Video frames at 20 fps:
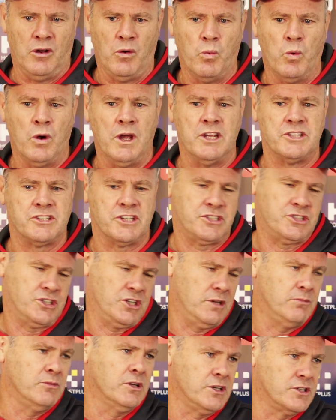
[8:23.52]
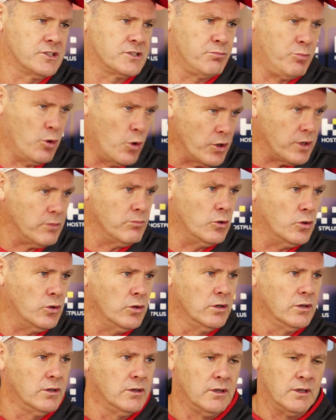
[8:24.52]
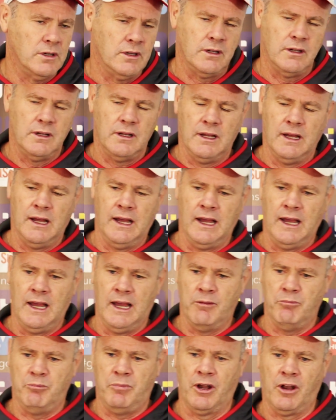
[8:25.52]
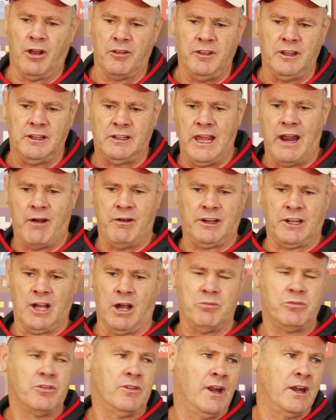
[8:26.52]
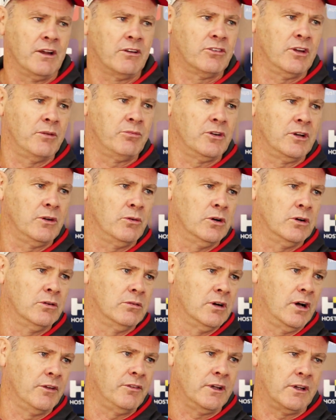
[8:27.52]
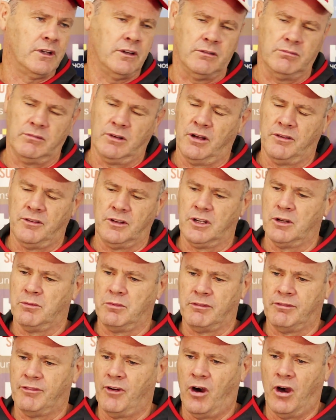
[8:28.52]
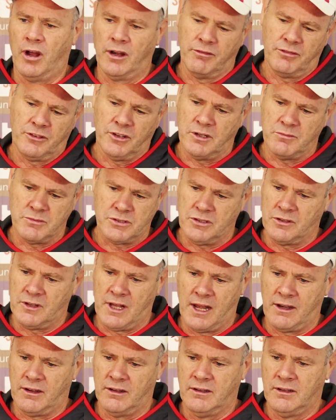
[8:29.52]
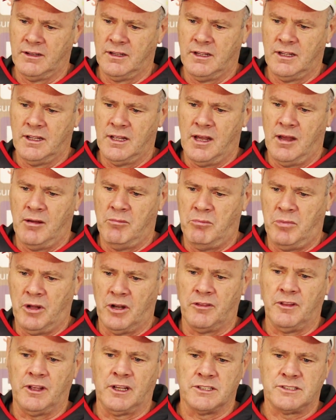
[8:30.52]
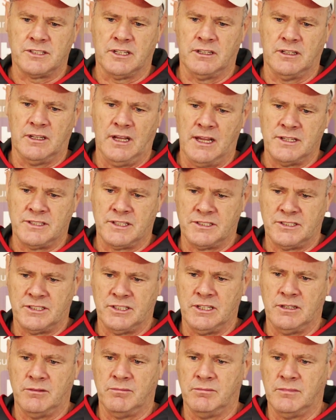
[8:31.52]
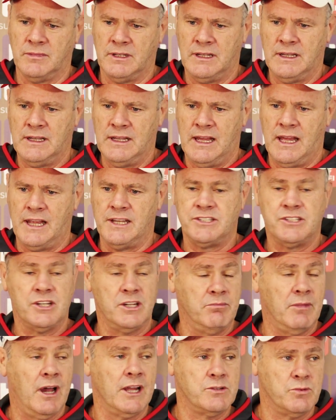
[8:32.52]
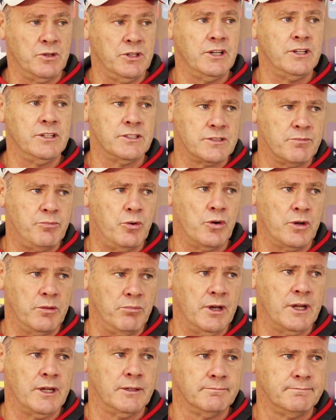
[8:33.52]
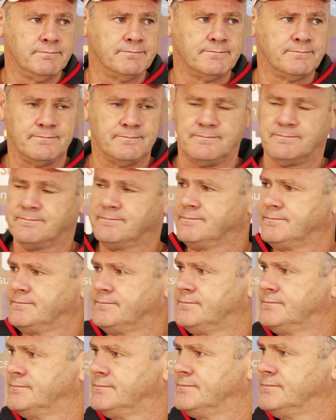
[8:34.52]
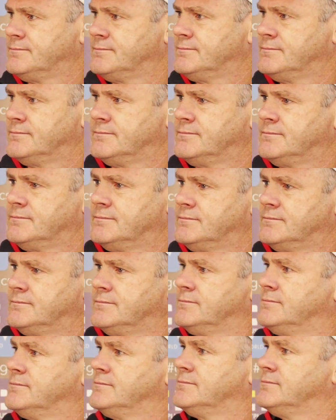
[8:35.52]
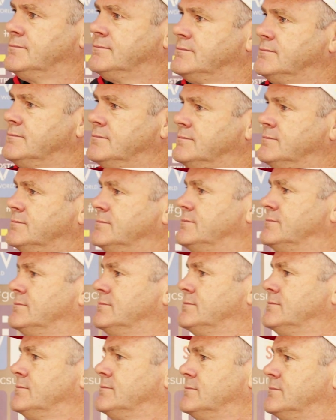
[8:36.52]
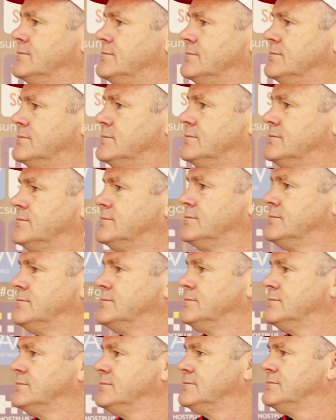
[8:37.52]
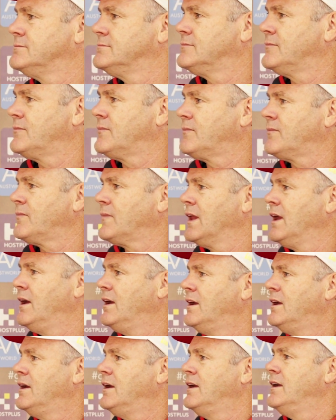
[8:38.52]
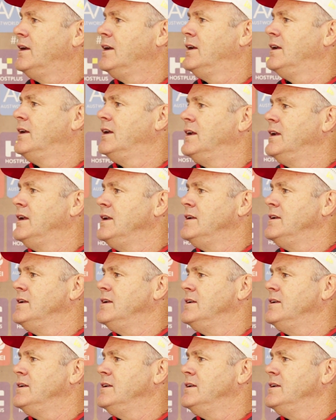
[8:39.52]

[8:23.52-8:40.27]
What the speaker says: We as a team need to support him more, but I think Gary copes with that exceptionally well. I think he'll be fine if teams do that, but I think as a team and teammates, we need to support him better. Gaz, it wouldn't have been too many 33-year-olds to get an 18-man tag, but in the history of football, would it?